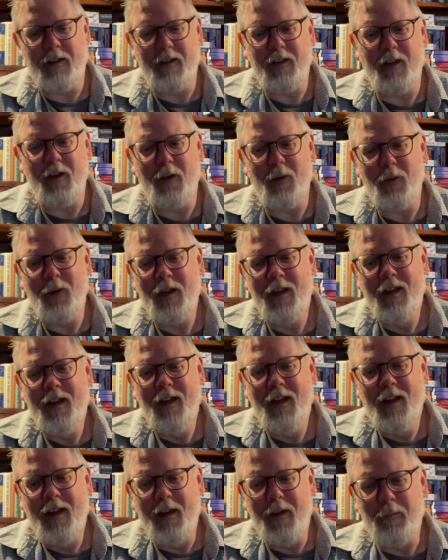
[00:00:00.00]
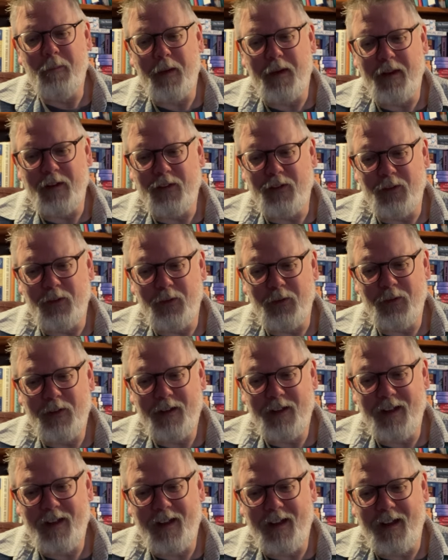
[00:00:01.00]
I know. But I do.
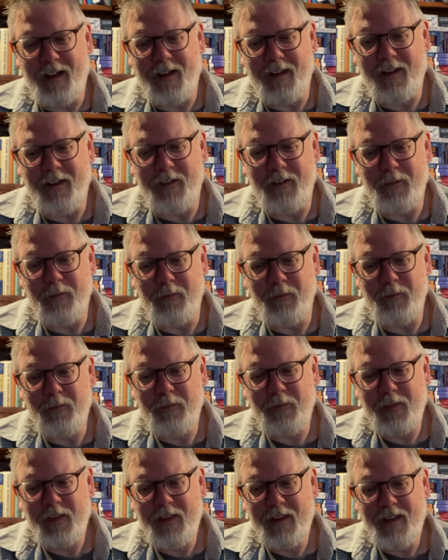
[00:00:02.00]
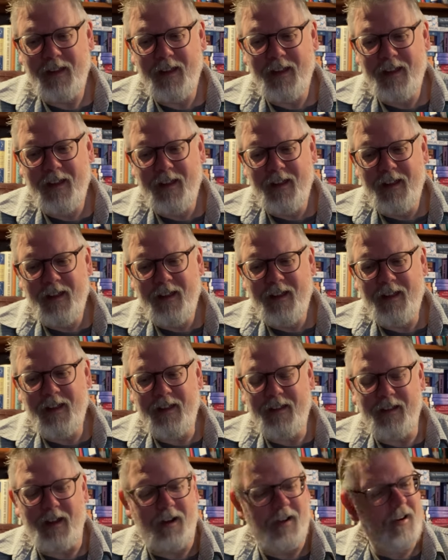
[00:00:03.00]
And
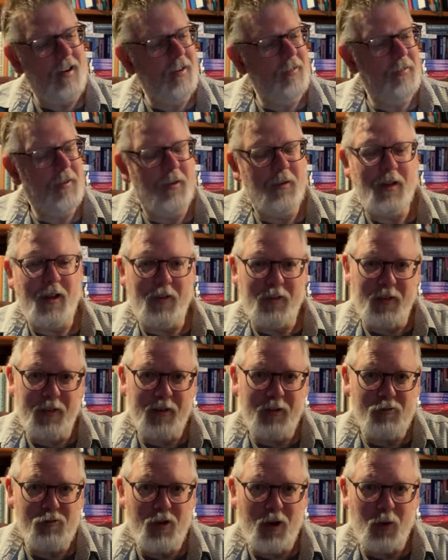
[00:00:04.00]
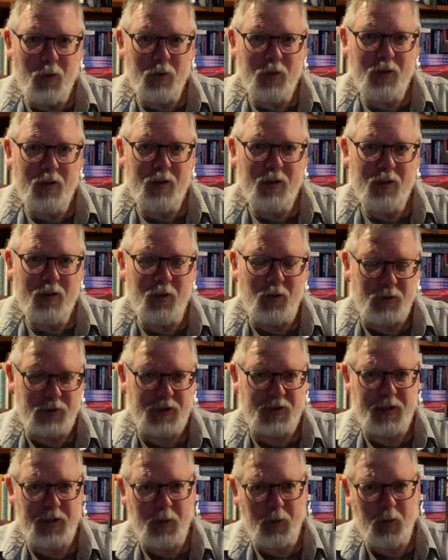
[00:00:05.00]
I found out that he wrote, not a
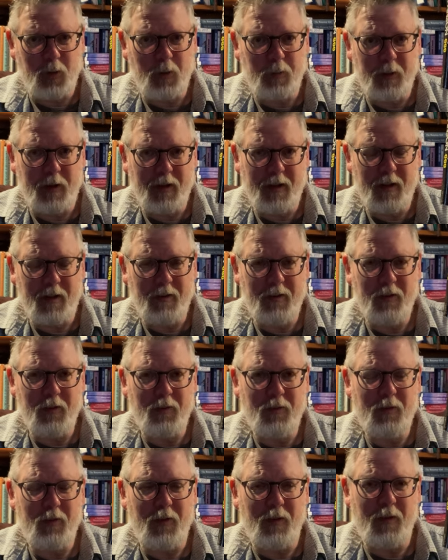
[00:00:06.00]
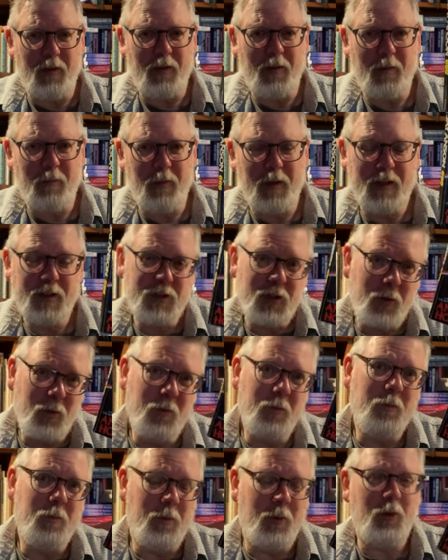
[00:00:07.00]
sequel, but a kind of his
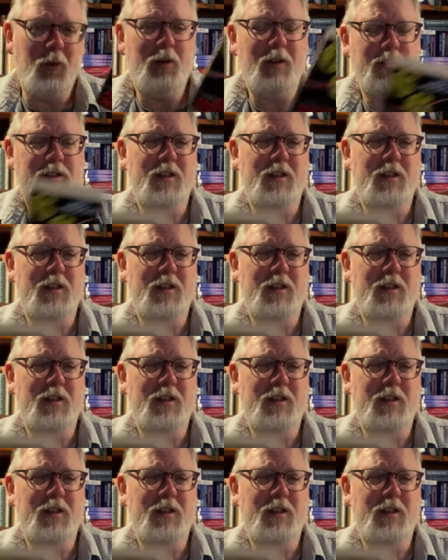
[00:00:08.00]
own book, a